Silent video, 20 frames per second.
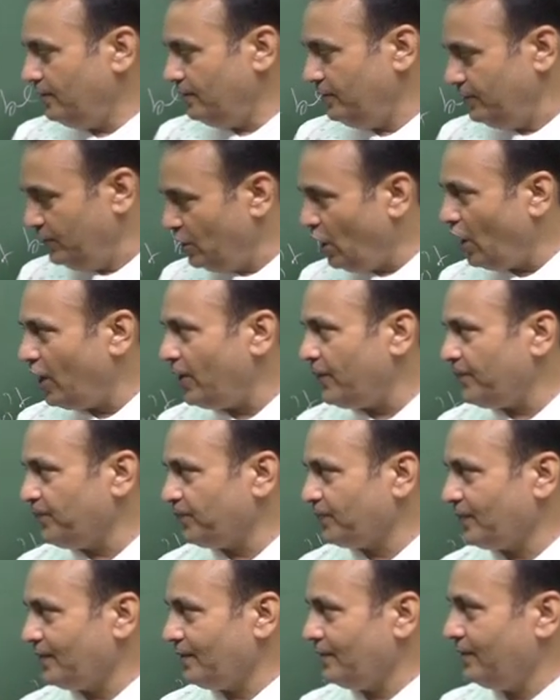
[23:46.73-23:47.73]

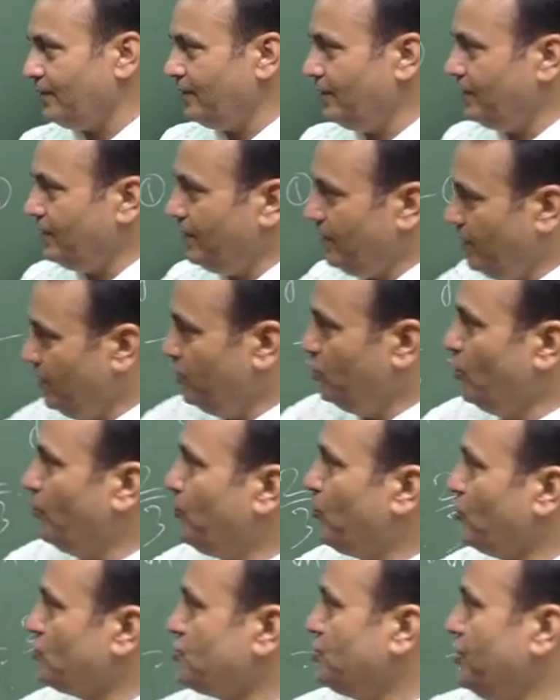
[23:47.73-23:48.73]
Now you
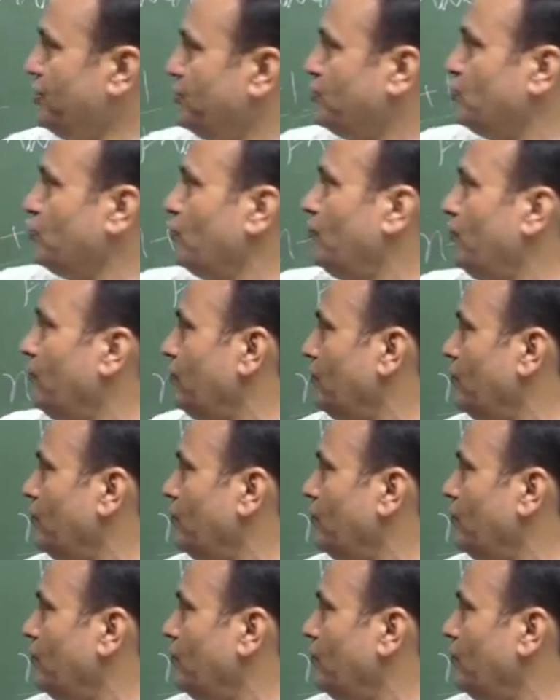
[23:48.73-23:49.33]
proceed to